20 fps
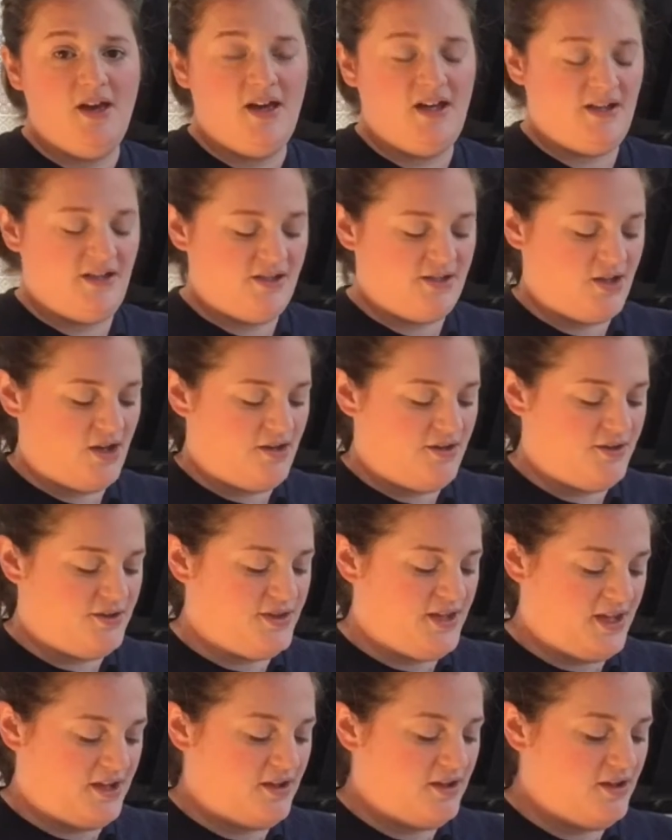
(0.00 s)
and it's going to
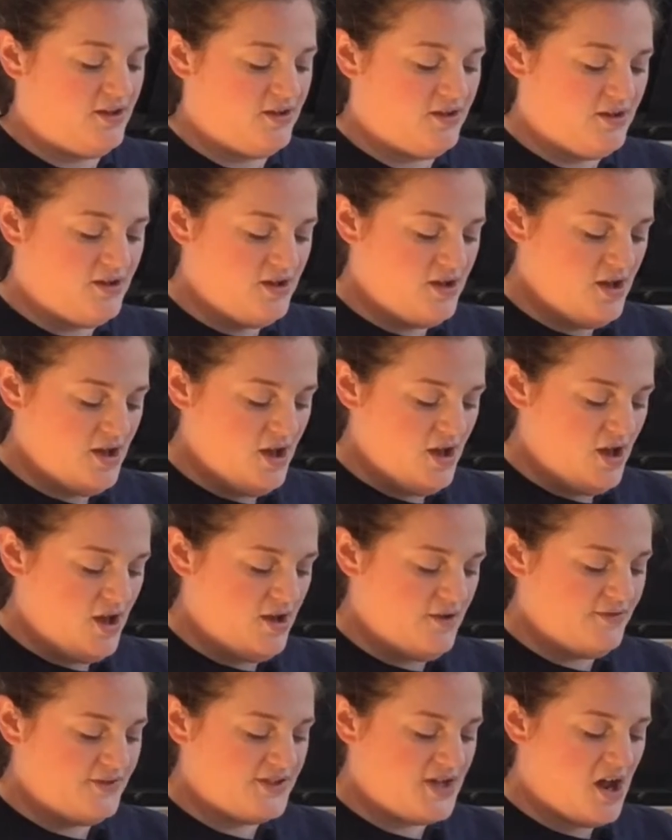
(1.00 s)
thicken
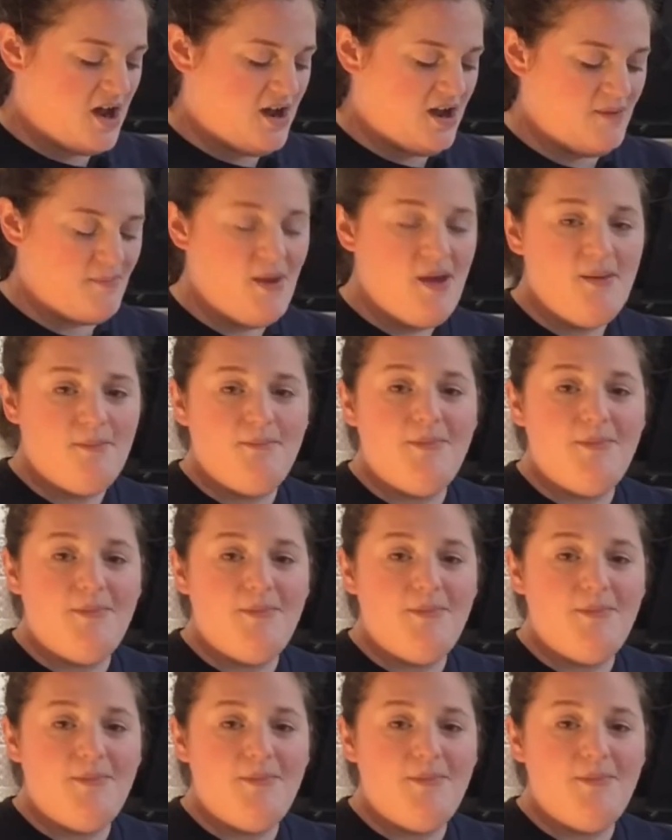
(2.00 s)
over time.